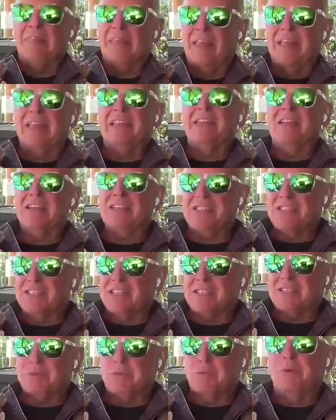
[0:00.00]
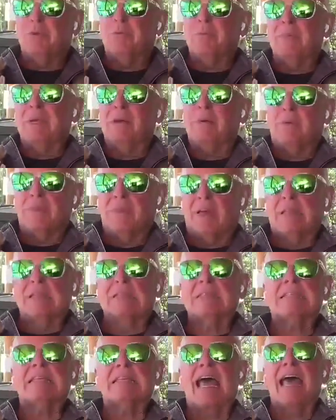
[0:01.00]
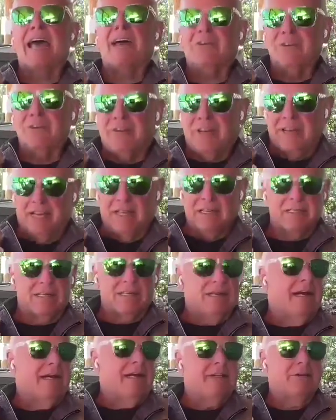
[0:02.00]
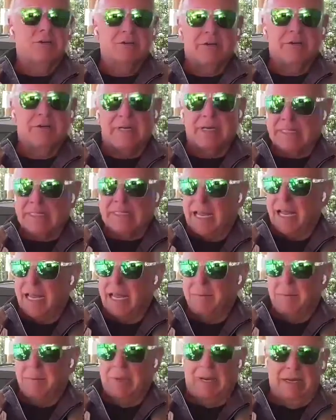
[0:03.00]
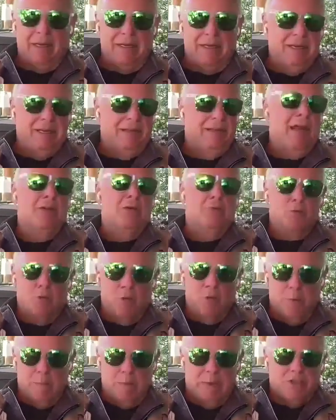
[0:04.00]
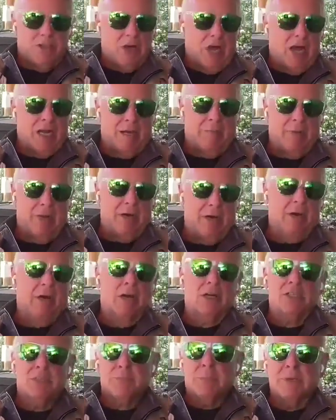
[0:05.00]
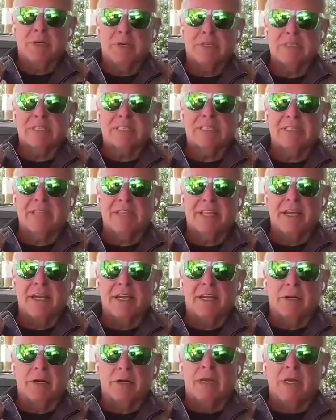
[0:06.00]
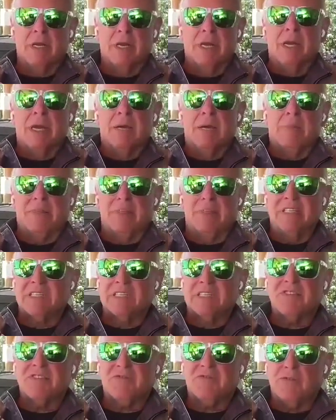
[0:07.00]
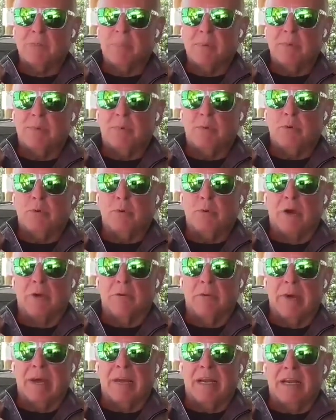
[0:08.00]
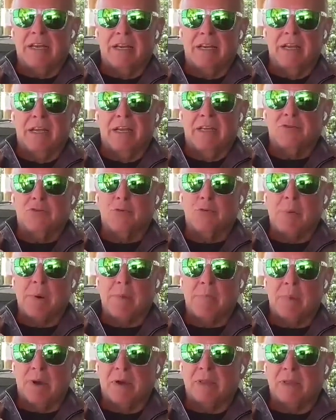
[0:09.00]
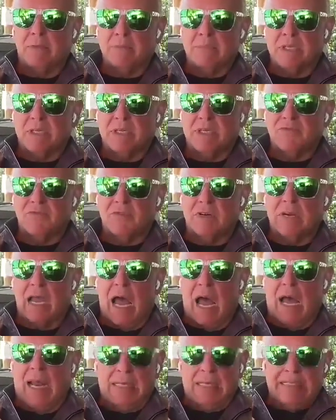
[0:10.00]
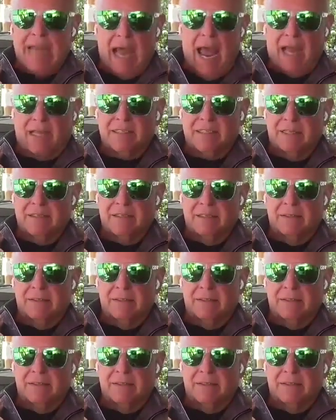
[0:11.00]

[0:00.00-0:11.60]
initiates we'll meet with on Saturdays at 100 at a time in our room and talk about our experiences there. But this is for people who are ready to prepare themselves for contact.